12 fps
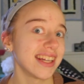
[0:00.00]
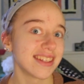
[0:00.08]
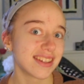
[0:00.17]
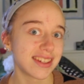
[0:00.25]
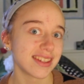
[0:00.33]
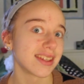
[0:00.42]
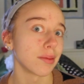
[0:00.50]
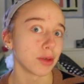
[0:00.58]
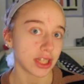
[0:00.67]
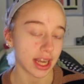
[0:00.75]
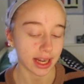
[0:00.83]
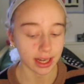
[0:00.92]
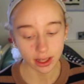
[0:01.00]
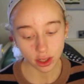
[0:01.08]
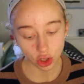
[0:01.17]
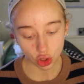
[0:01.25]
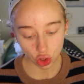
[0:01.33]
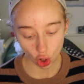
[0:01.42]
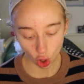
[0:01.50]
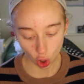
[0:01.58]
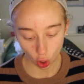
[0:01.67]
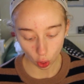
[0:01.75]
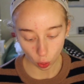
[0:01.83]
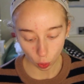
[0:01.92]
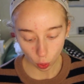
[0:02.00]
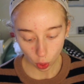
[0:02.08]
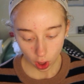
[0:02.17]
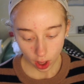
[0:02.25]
It's December 2nd, so